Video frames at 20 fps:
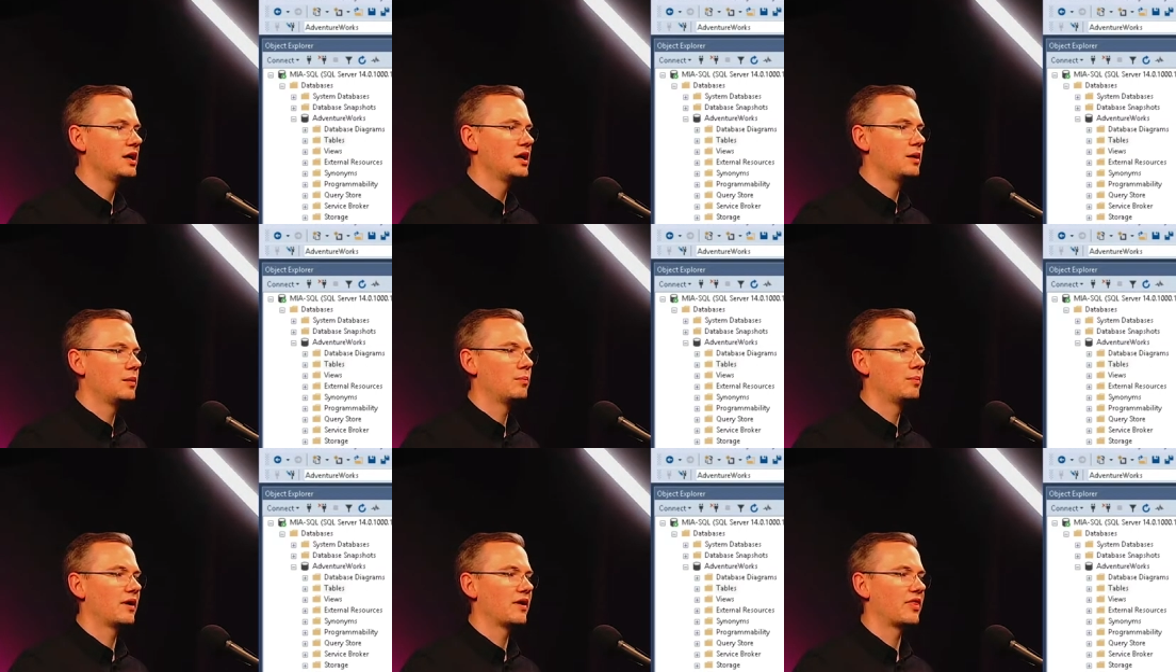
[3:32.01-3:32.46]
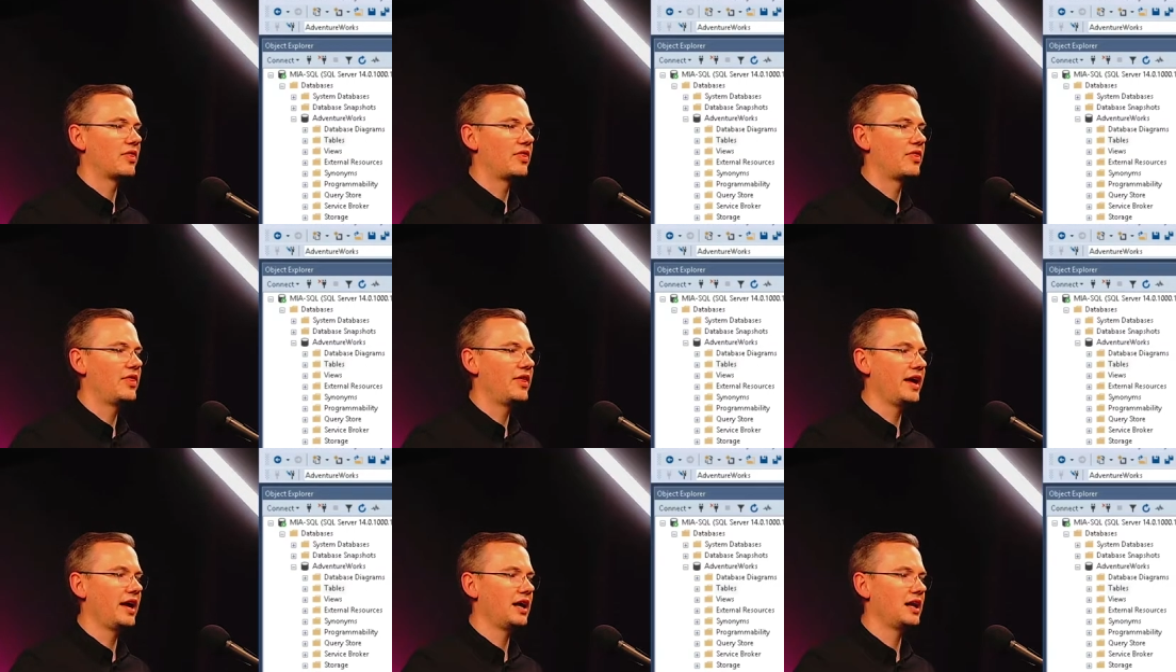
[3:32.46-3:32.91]
But
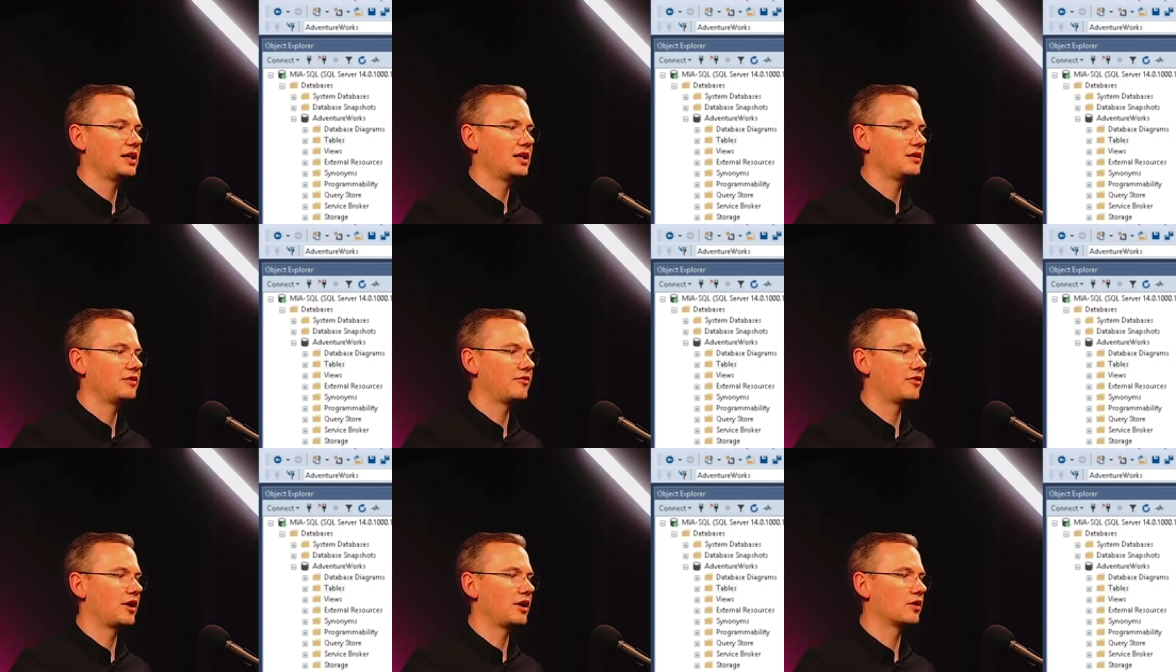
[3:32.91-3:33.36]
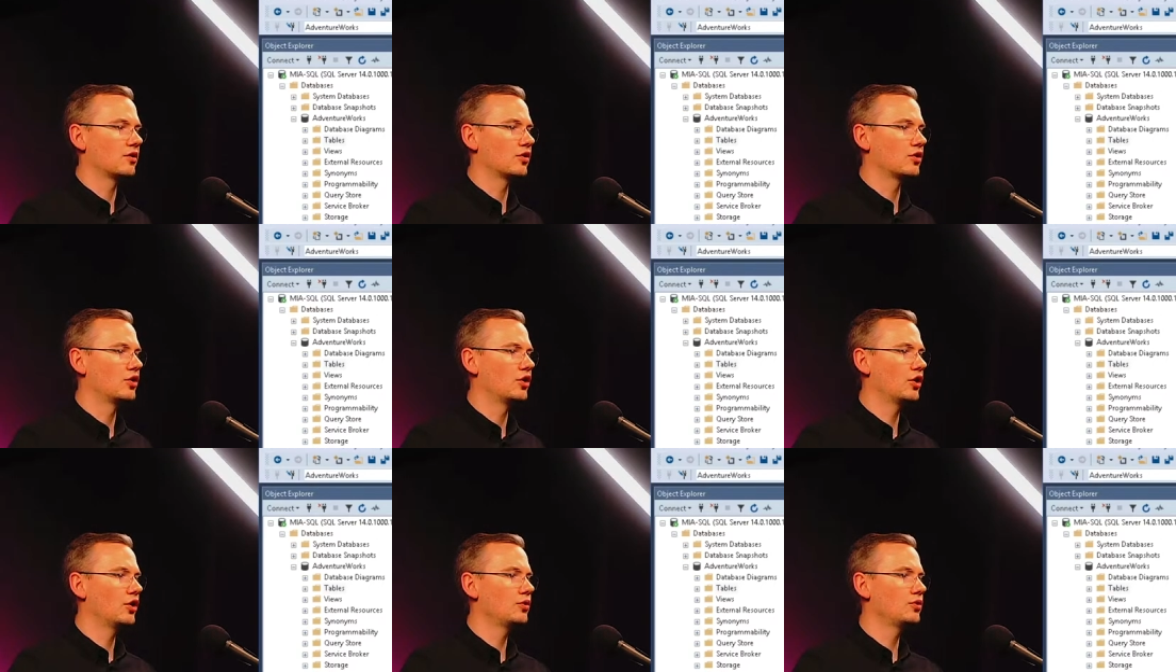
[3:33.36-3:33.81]
then if I'll
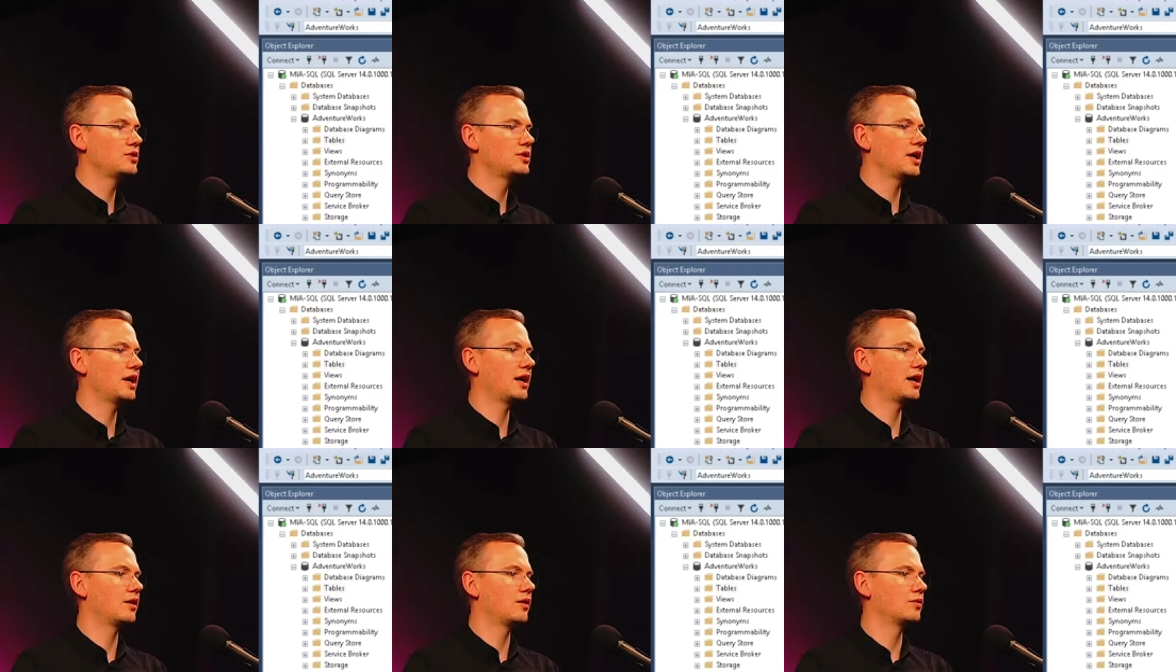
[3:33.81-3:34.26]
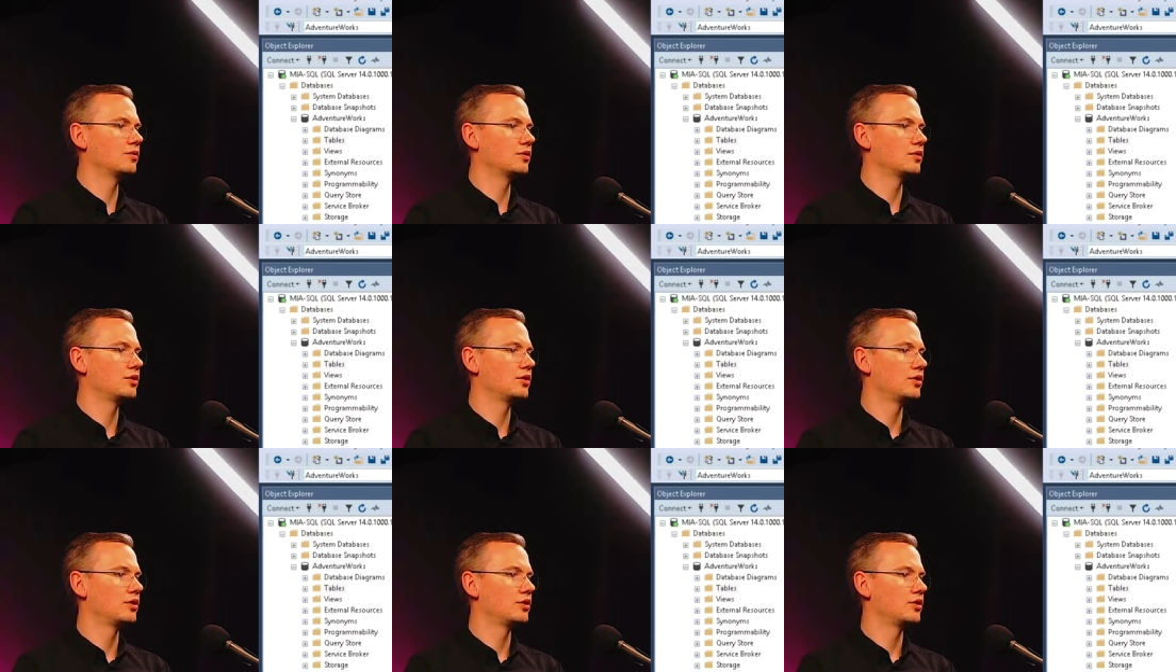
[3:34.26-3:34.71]
go down
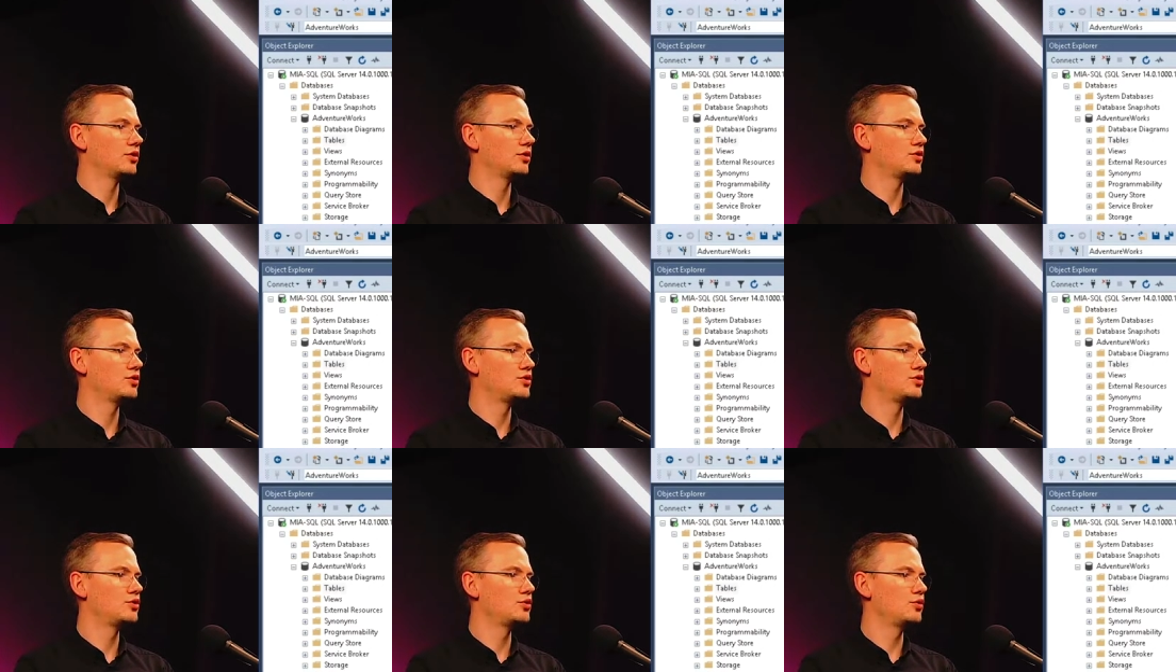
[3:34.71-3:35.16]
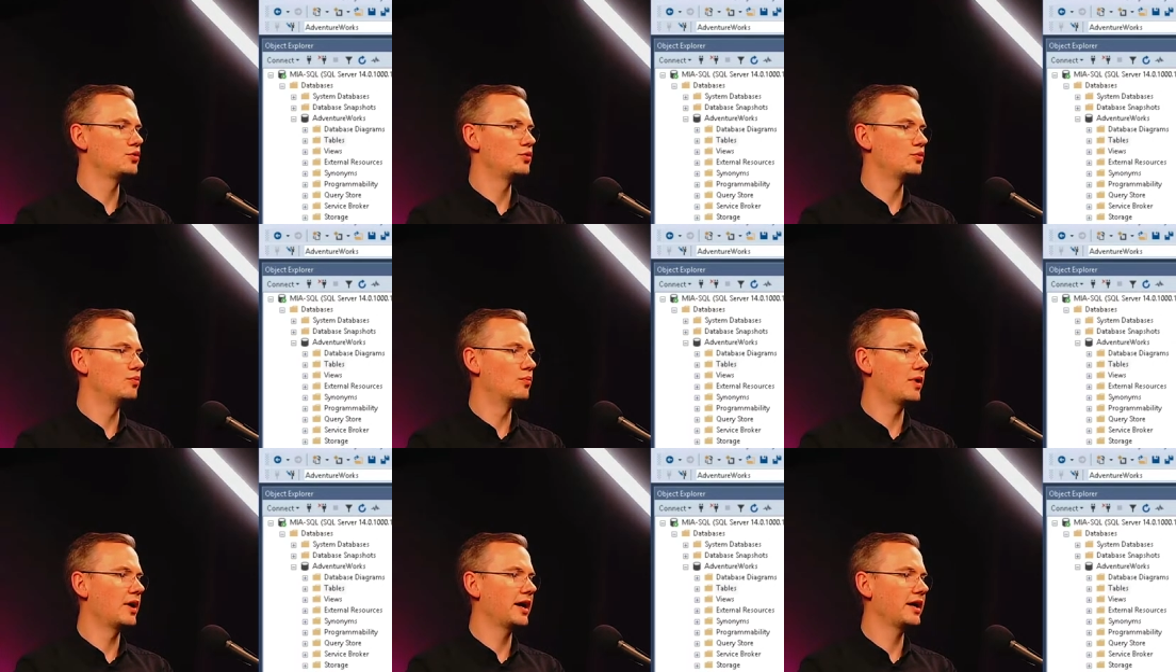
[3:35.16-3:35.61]
to
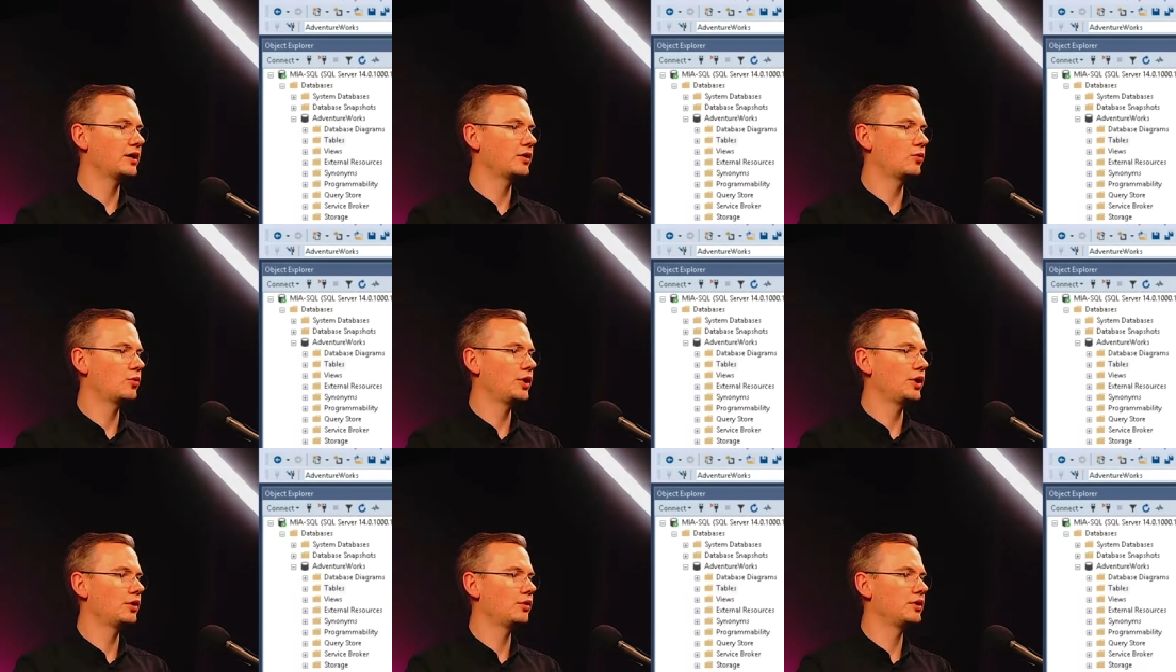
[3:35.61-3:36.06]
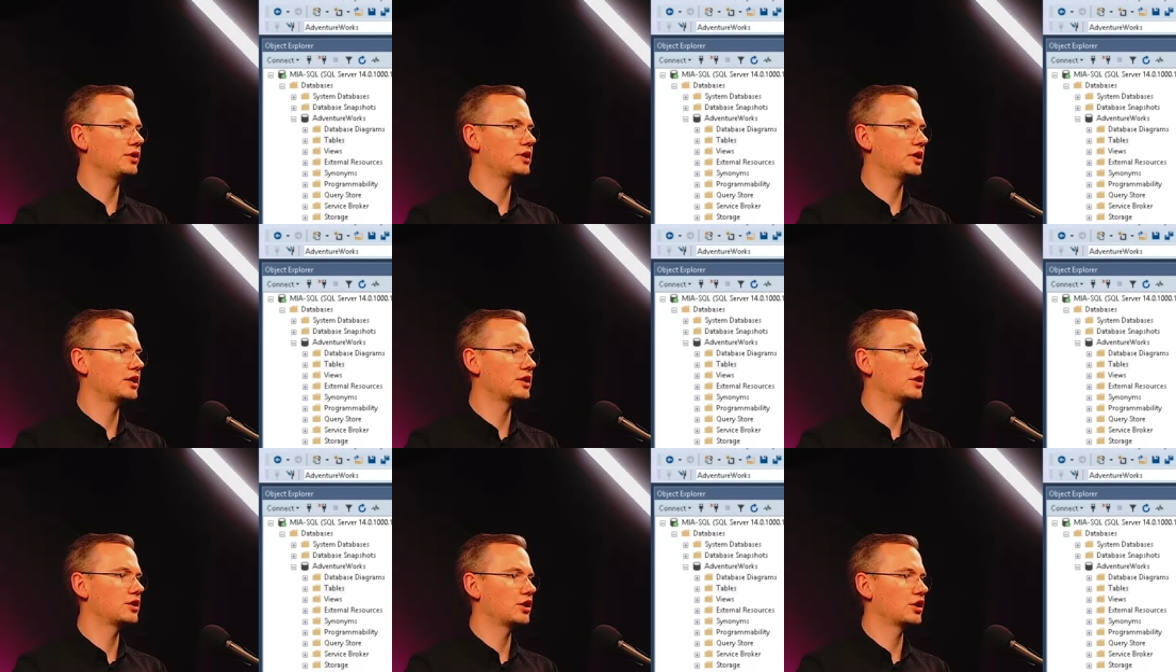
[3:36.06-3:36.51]
my query
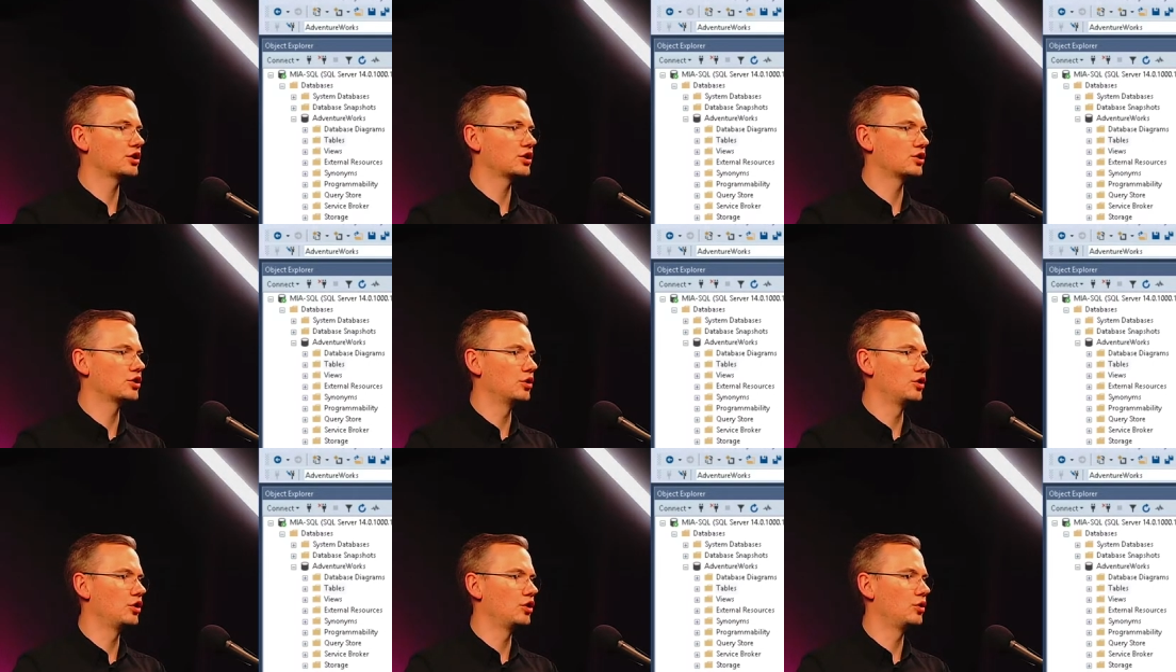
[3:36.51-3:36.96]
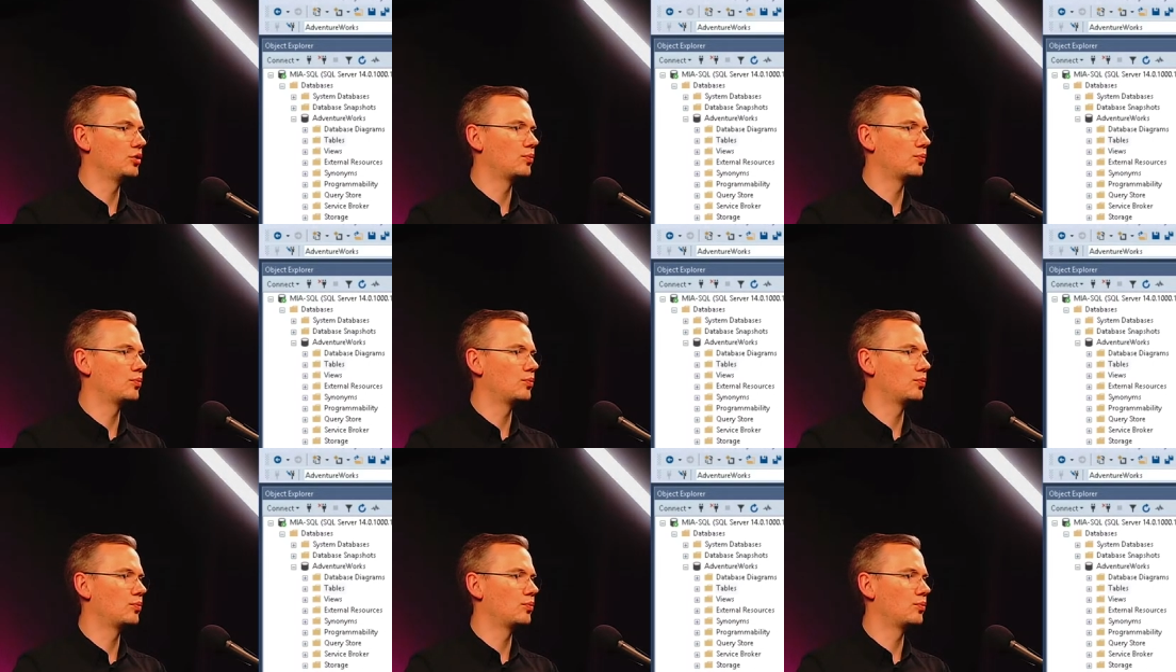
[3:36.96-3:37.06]
that uh,